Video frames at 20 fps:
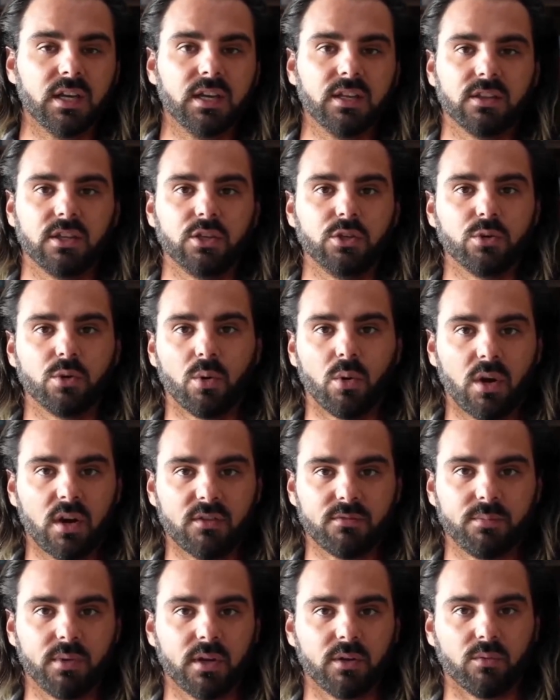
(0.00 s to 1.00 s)
that you go
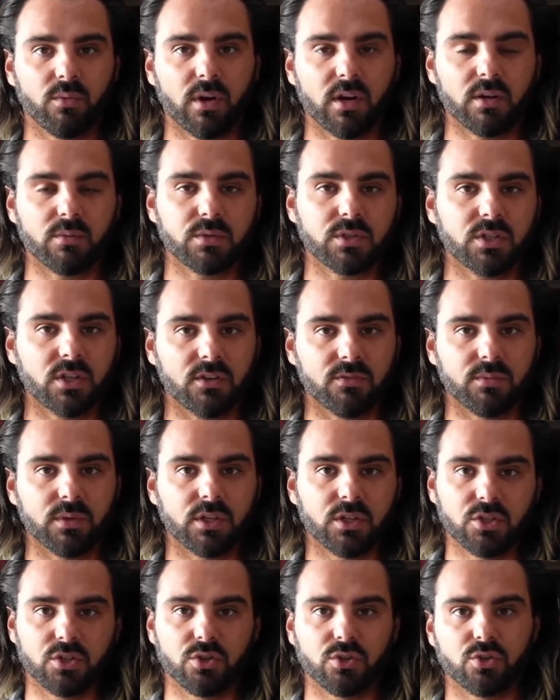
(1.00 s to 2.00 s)
off betting random stuff
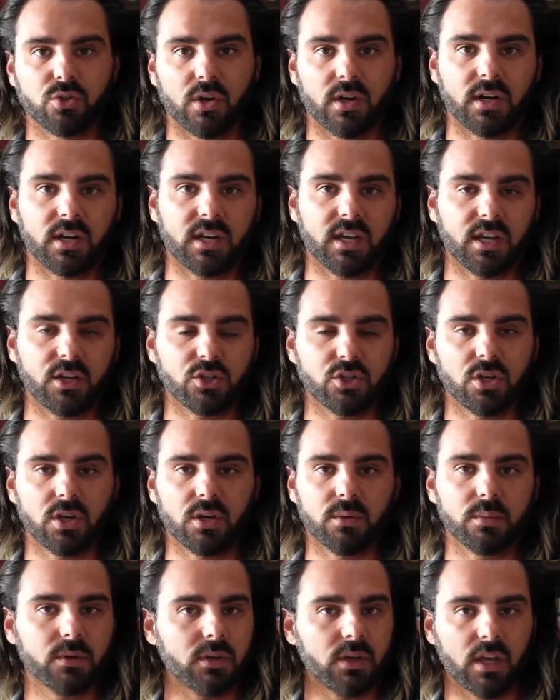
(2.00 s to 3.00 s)
because you're trying to catch up
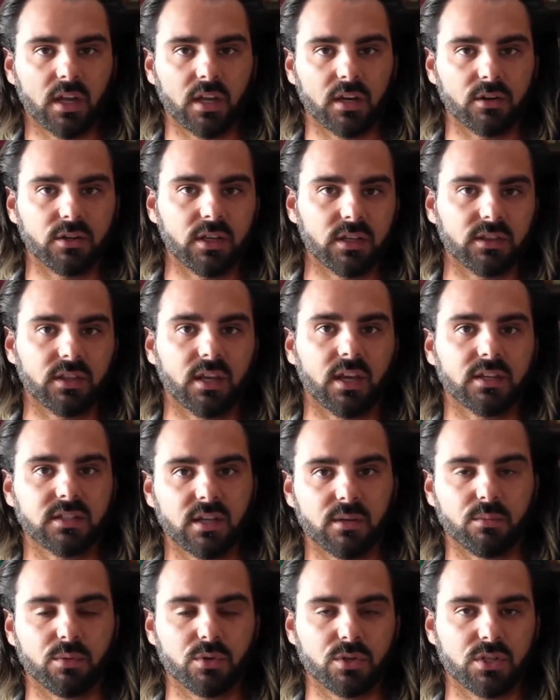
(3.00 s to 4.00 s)
and get that
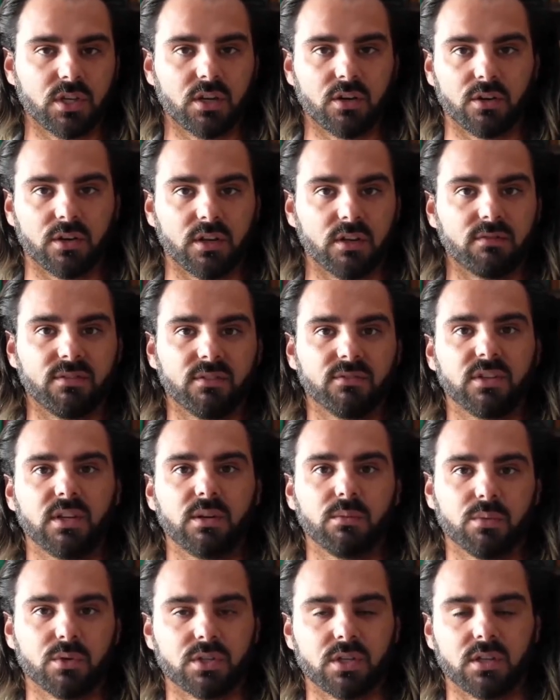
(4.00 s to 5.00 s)
10% or get
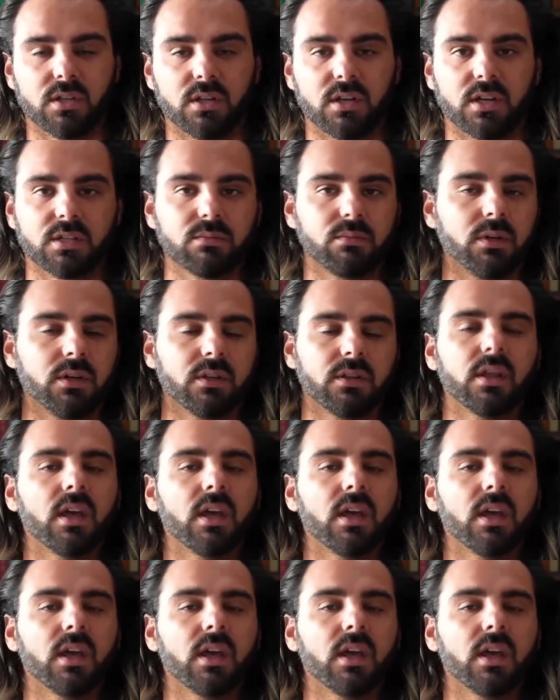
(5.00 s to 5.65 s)
15% the next month.